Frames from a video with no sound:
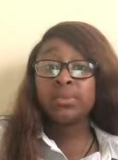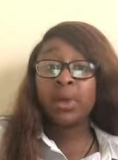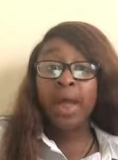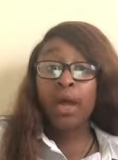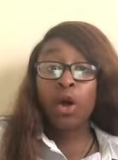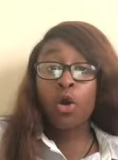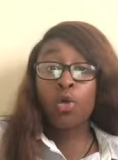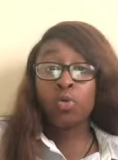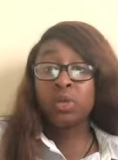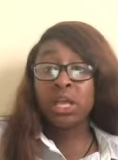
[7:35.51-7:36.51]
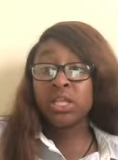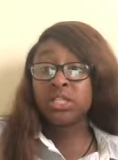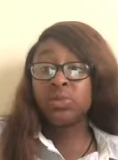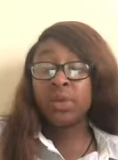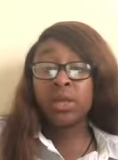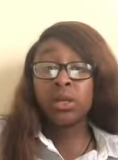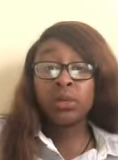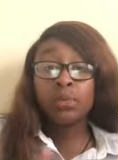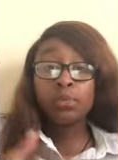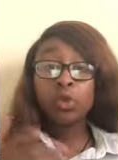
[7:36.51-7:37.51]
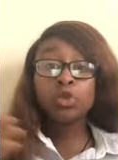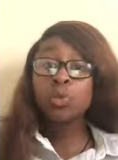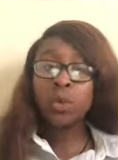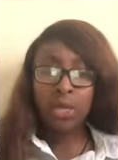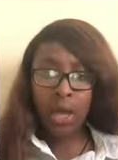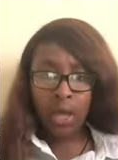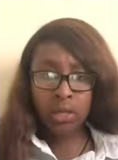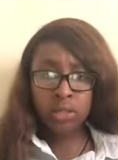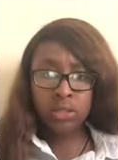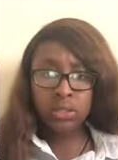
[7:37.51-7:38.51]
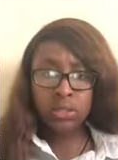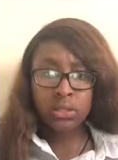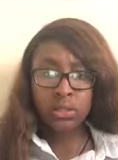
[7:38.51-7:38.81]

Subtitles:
black owned and spend $20.